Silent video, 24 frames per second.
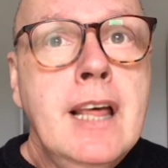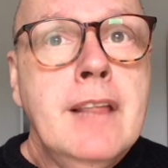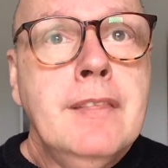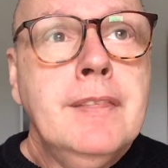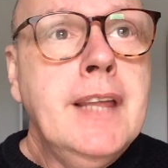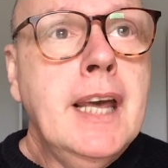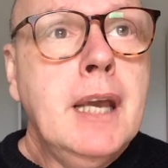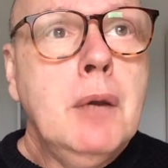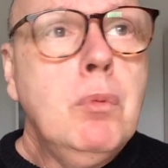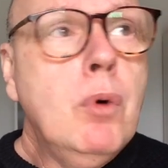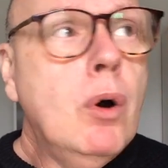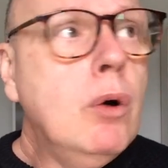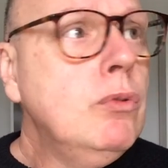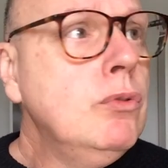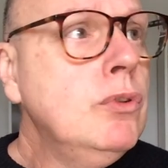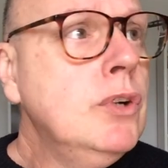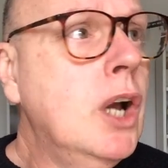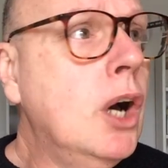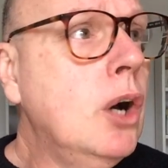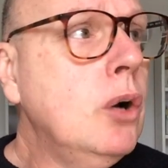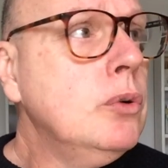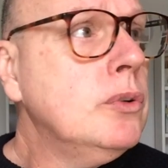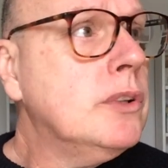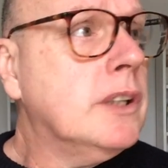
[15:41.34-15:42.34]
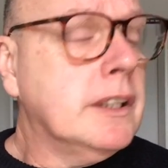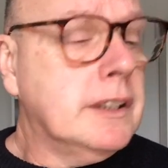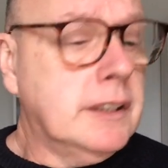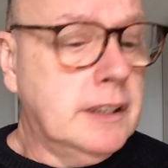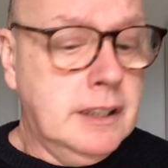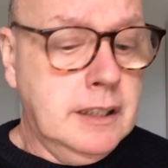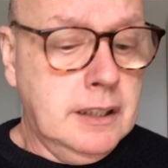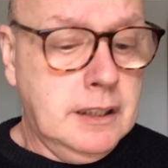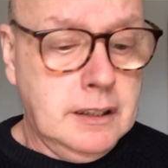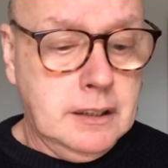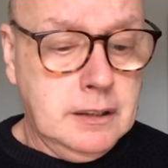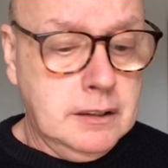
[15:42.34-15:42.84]
They won't know that
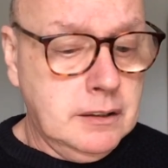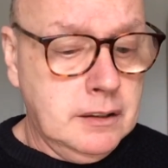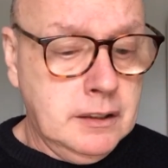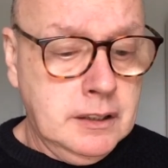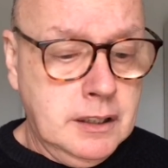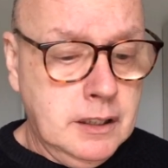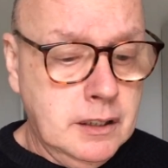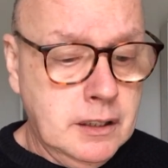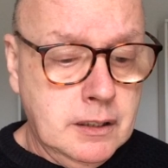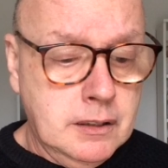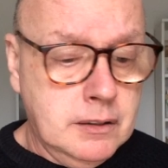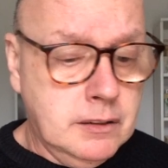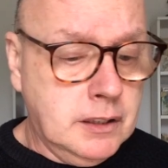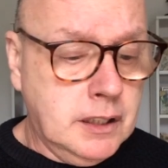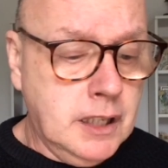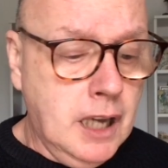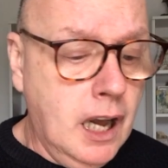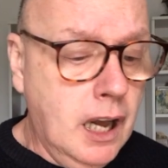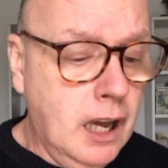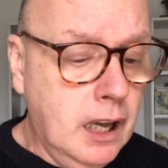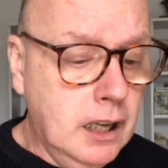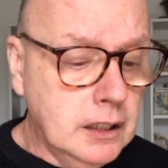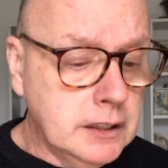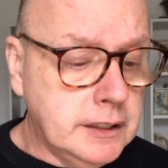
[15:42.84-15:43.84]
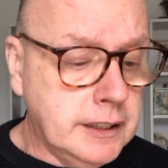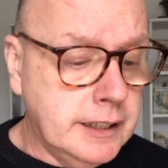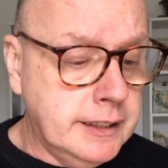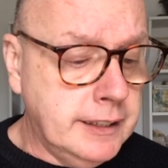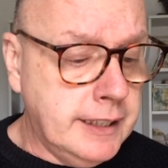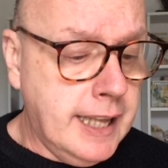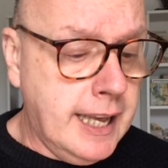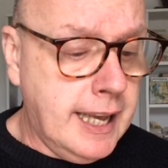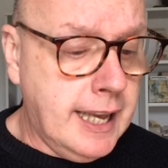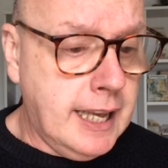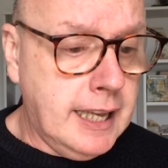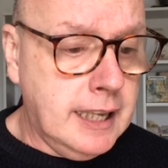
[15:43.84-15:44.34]
the card in
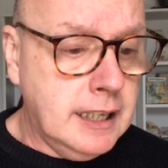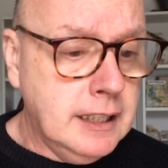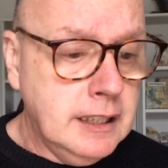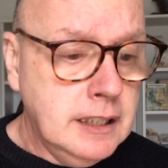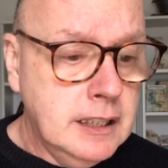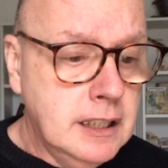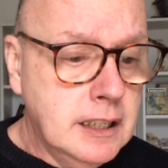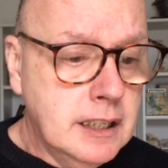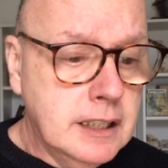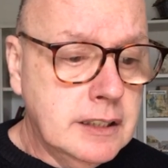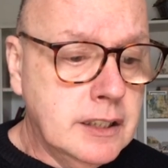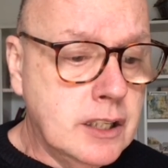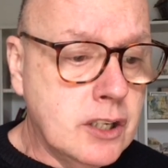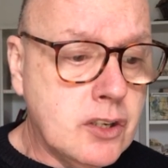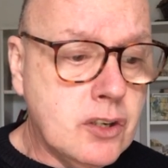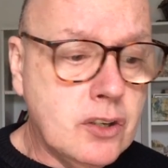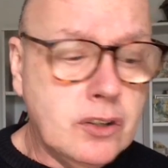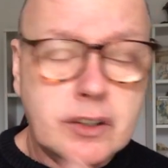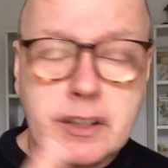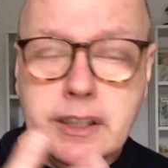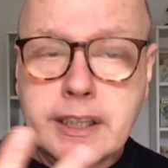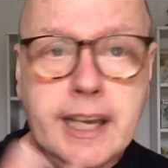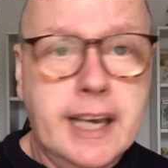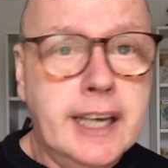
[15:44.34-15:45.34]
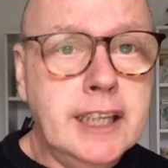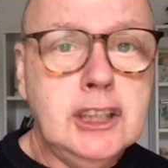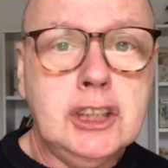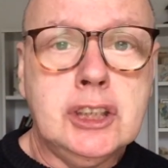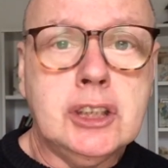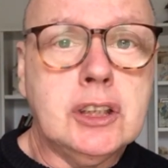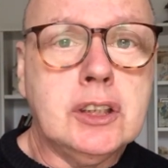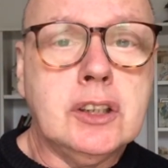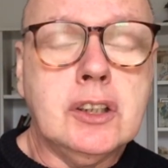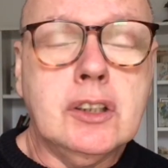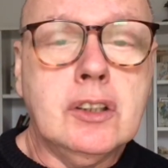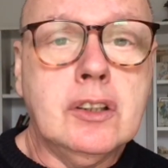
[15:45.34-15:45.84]
there that's got a
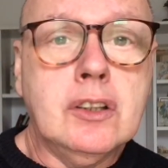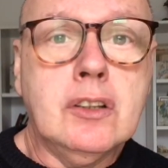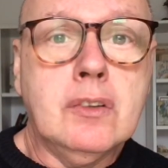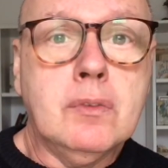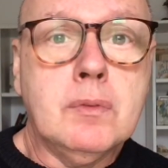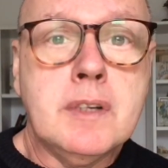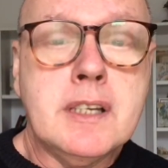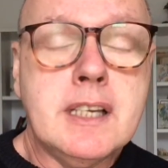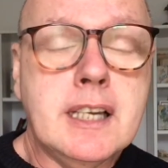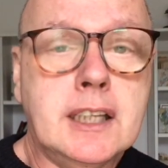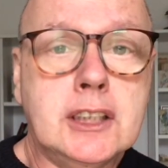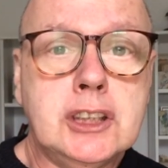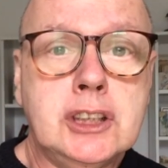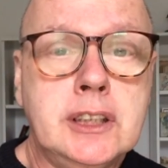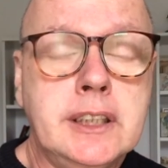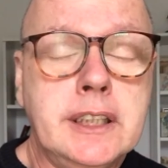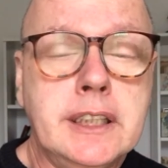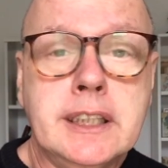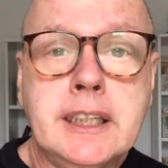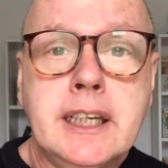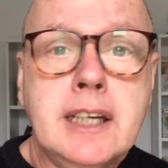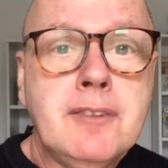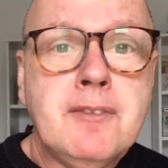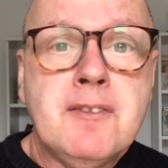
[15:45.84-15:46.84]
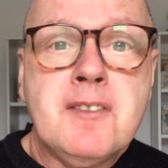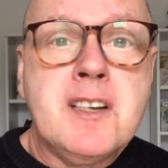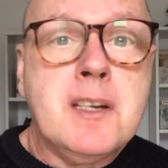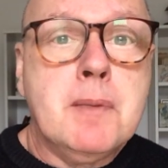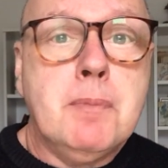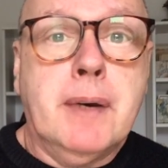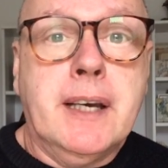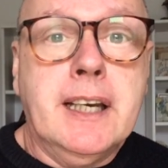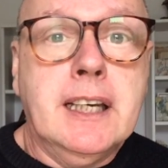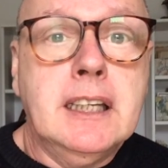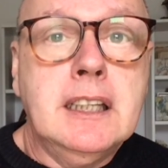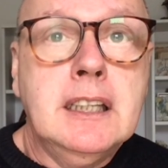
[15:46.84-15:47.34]
geisha girl was actually a gift to
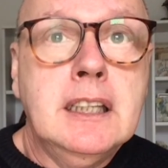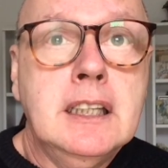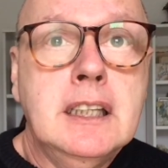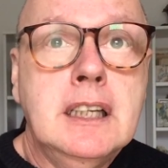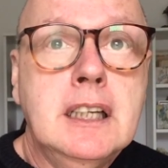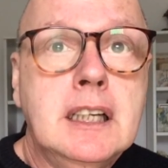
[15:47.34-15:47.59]
me.